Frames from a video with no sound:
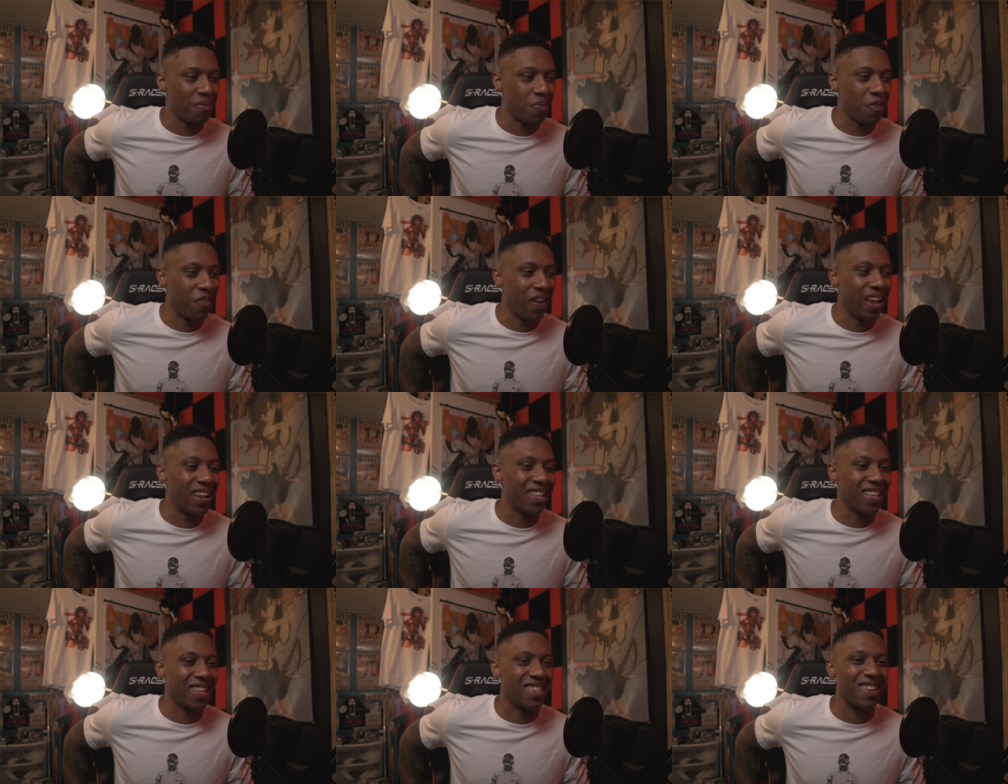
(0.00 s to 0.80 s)

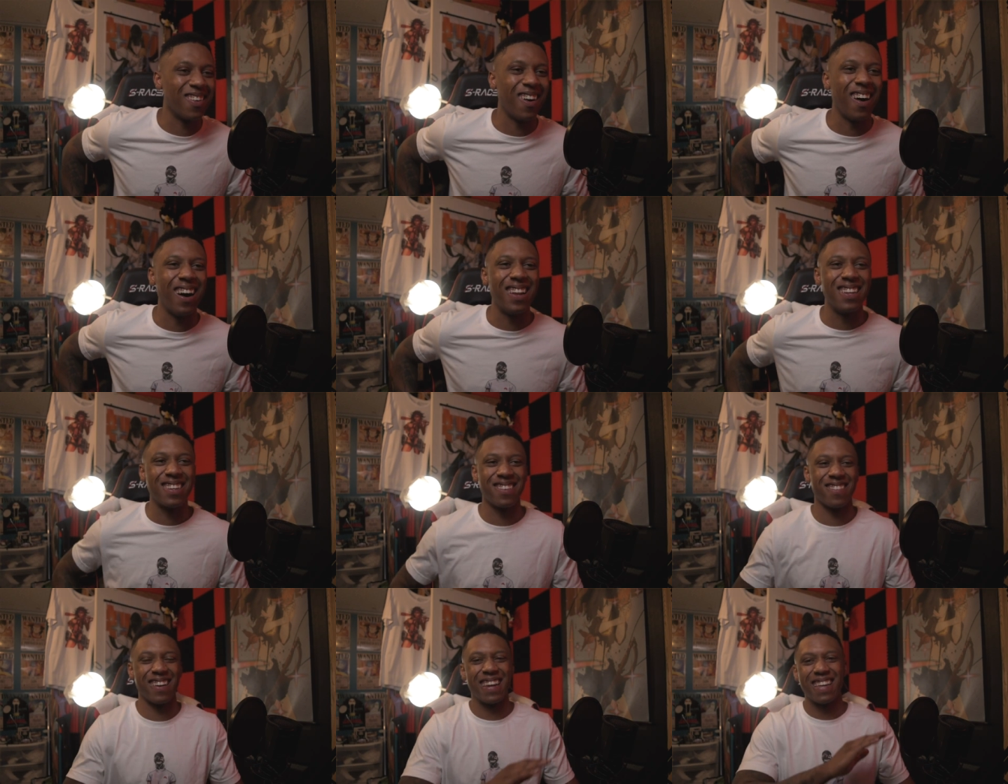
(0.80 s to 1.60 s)
Provided that you all
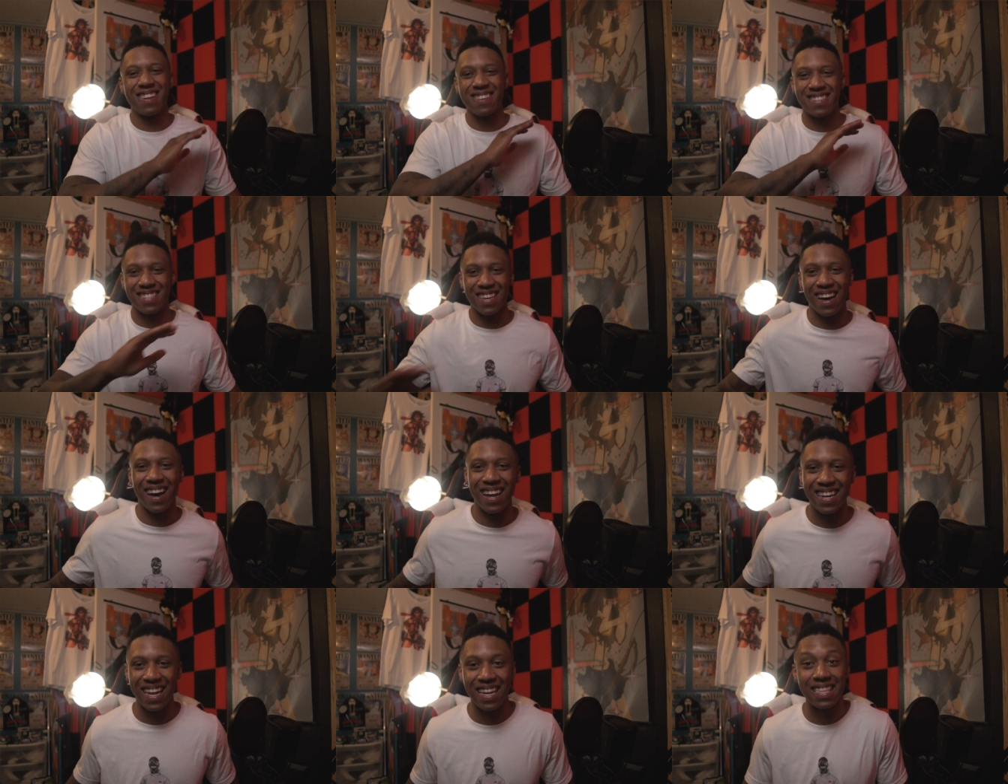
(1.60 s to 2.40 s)
agree, you
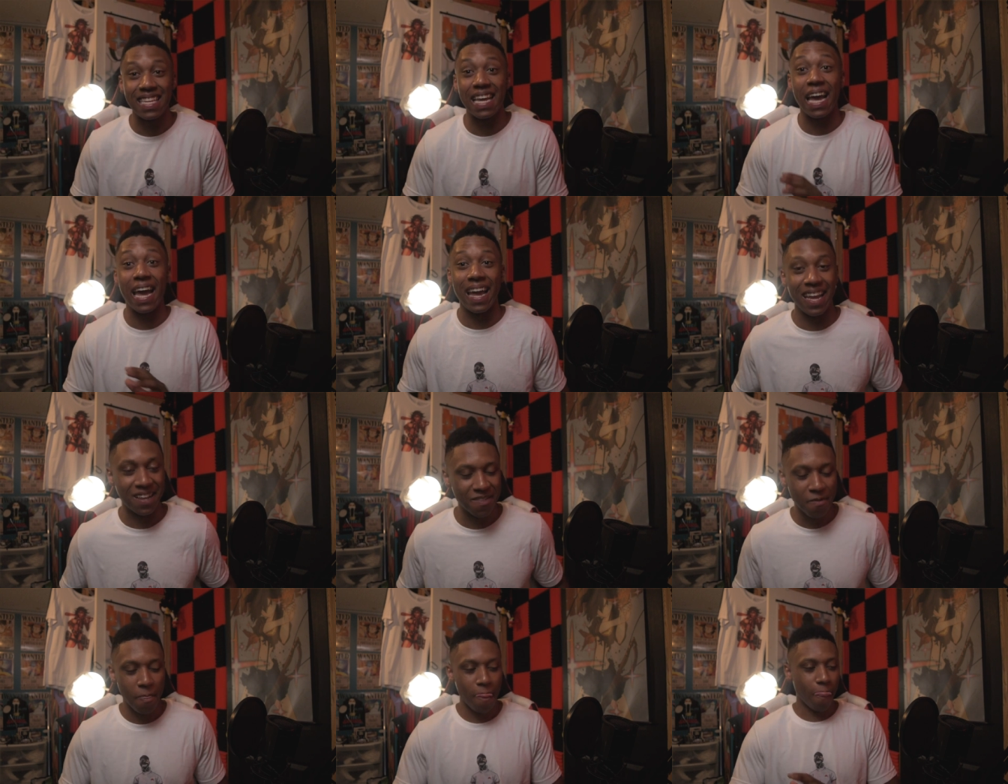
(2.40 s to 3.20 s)
saw nothing. Hey,
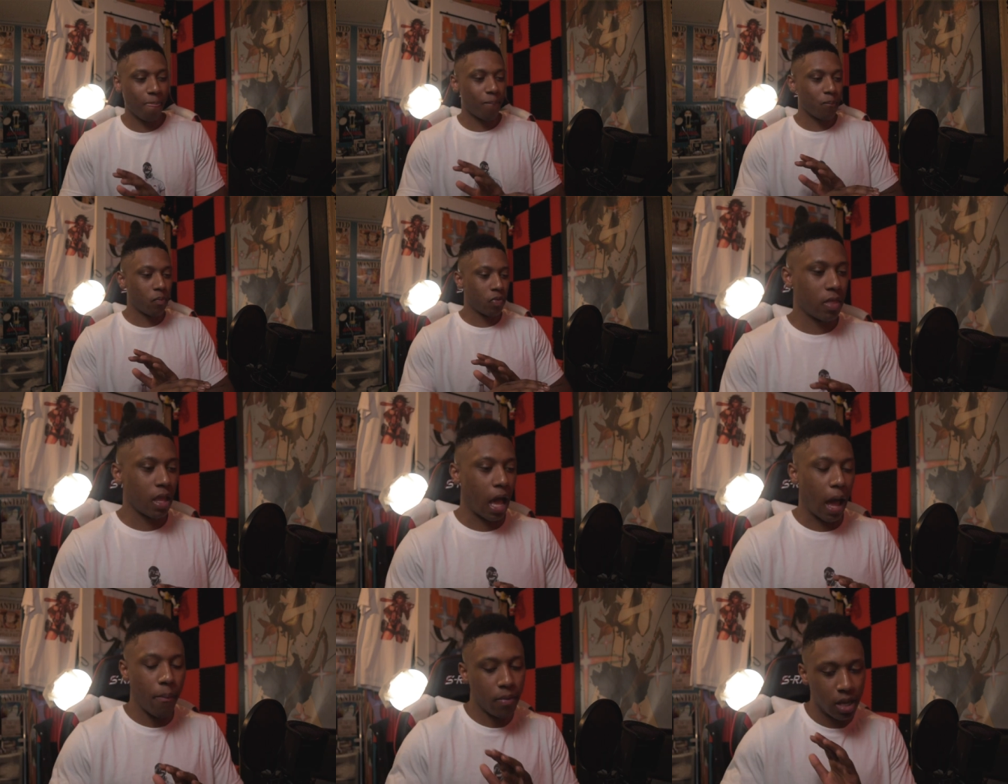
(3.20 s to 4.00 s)

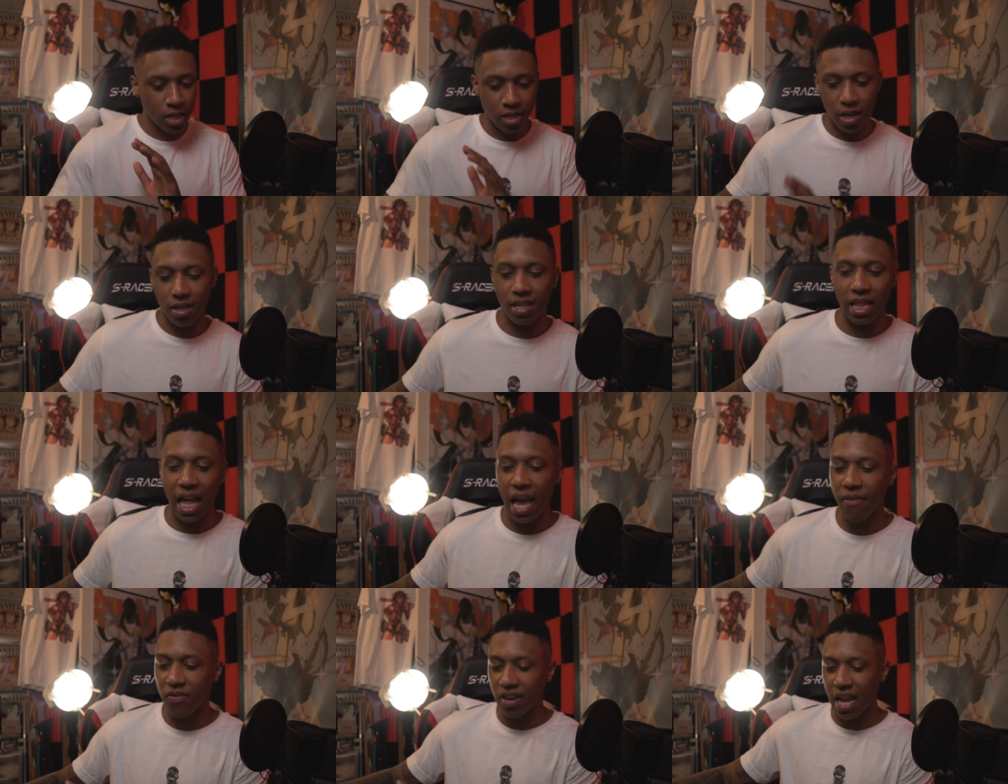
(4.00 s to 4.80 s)
I'm going to let y'all
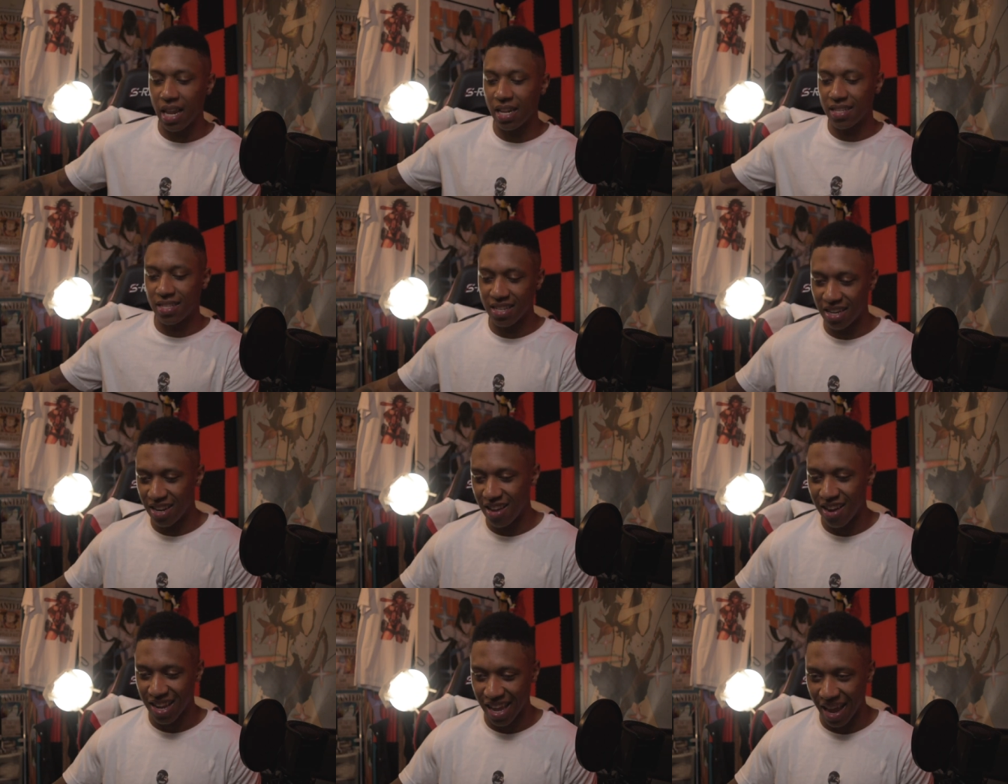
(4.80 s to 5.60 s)
slide for not listening to
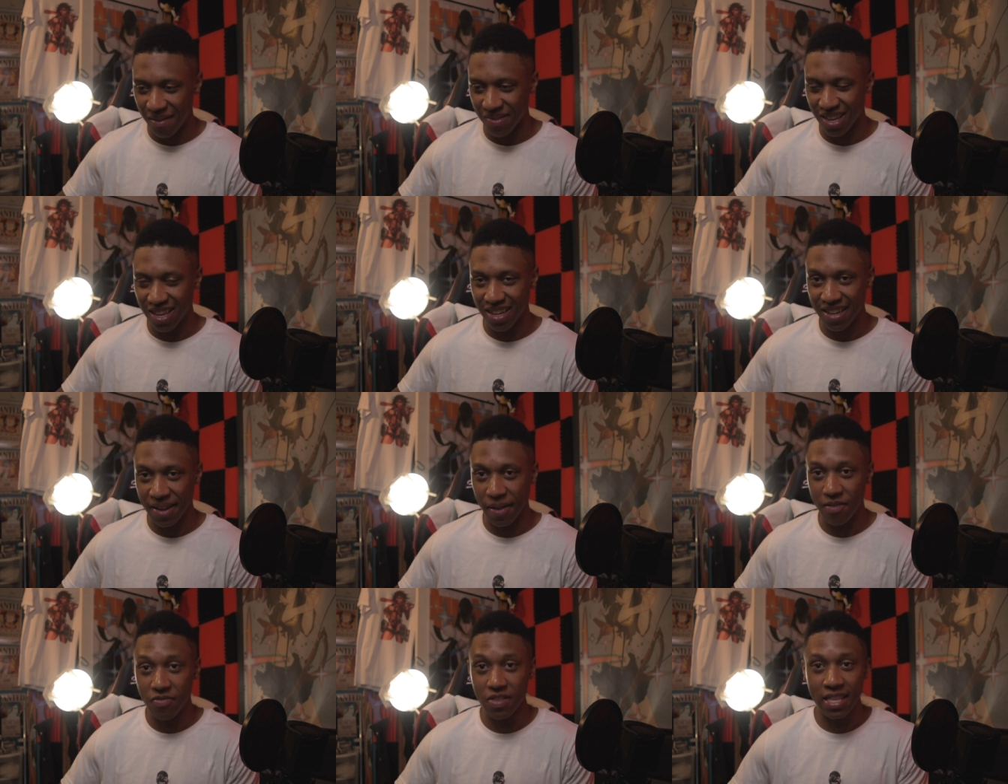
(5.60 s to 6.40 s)
y'all captain.
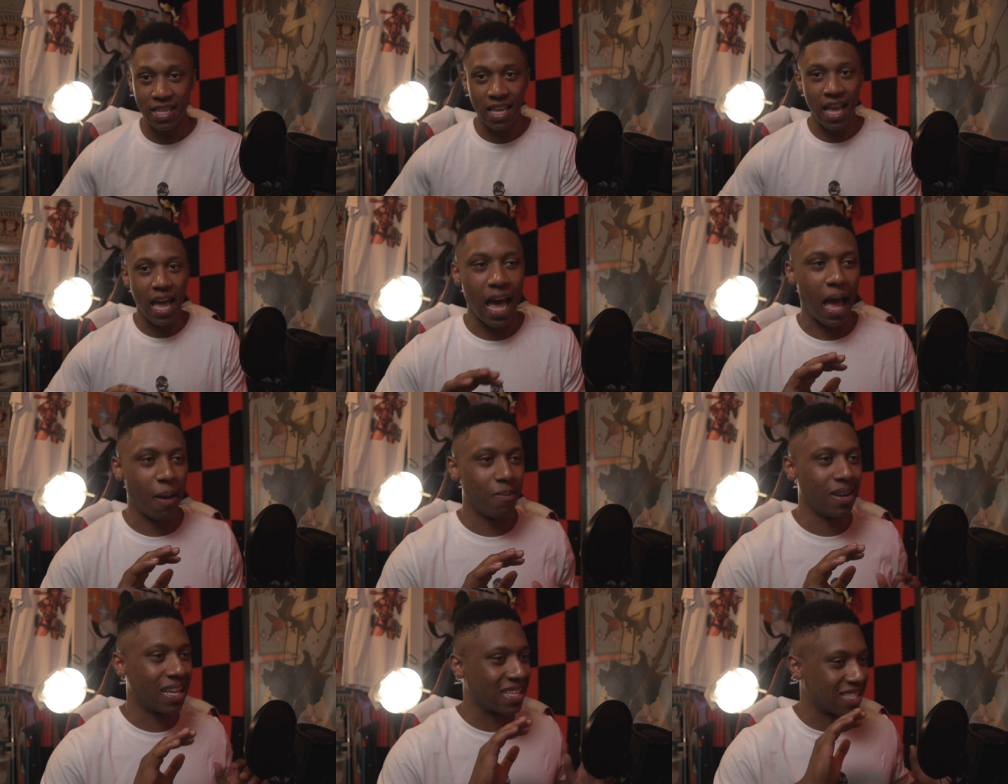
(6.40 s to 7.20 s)

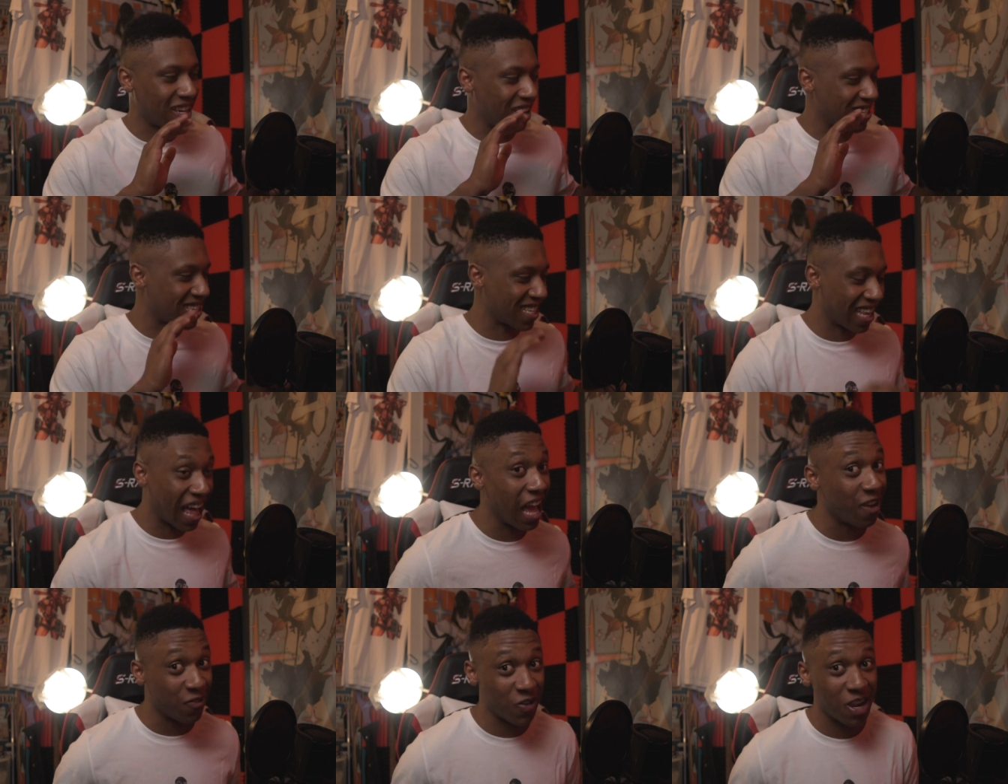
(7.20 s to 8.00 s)
I'm going to let y'all
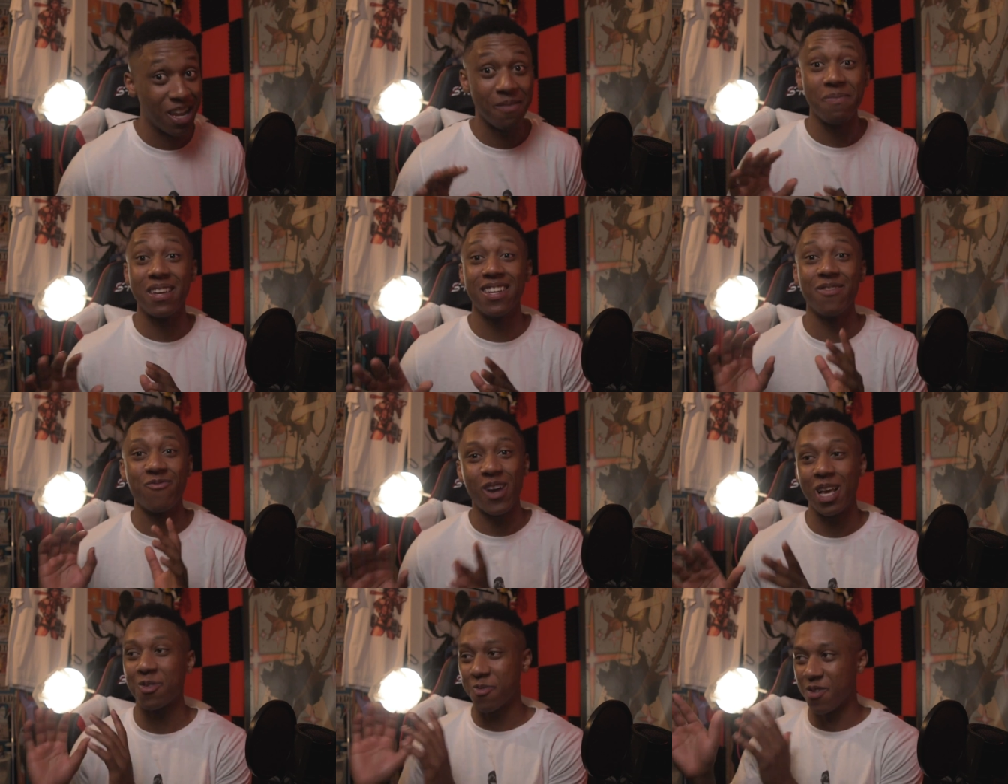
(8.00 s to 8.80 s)
slide for hitting me in the
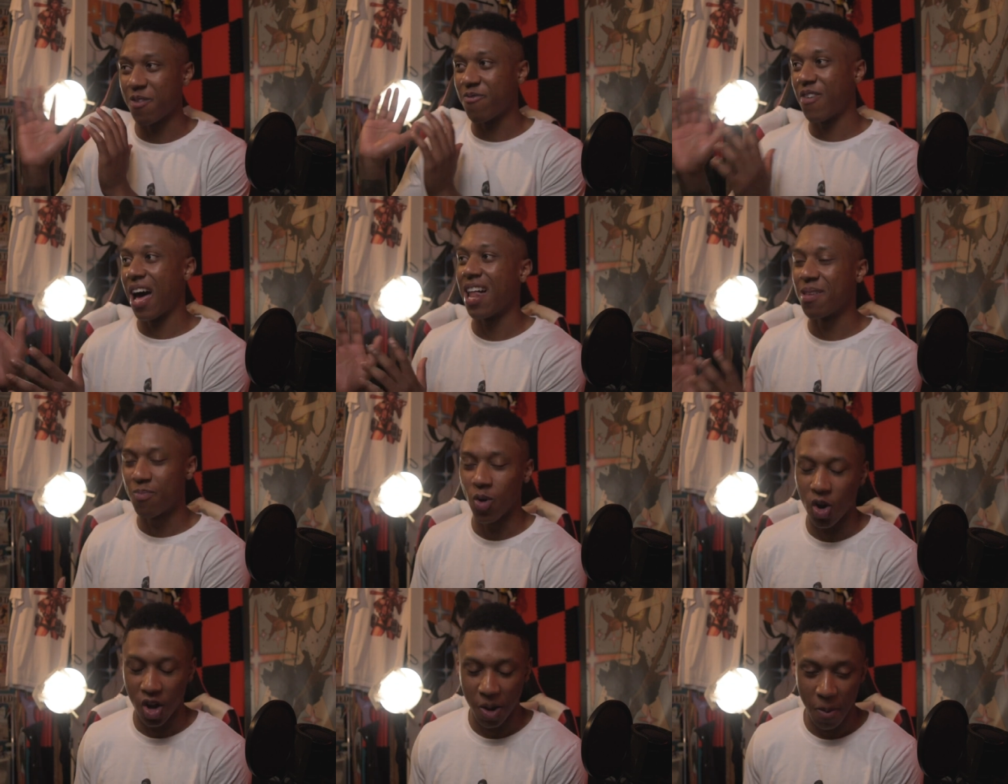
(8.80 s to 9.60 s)
face with the
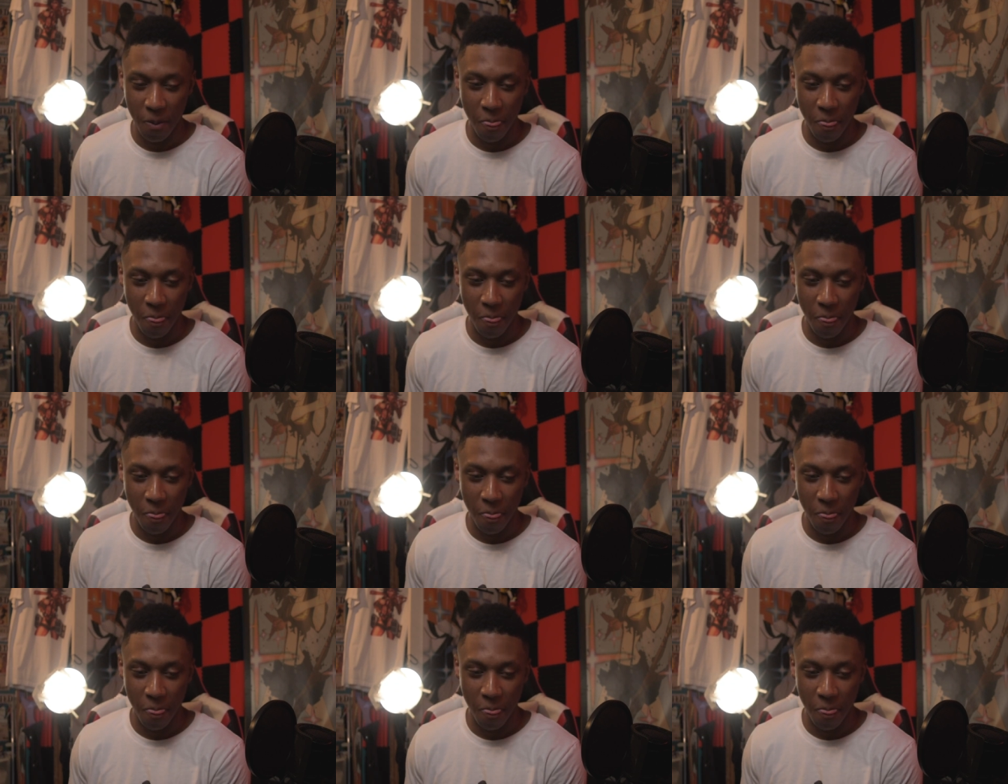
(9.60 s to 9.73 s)
volleyball.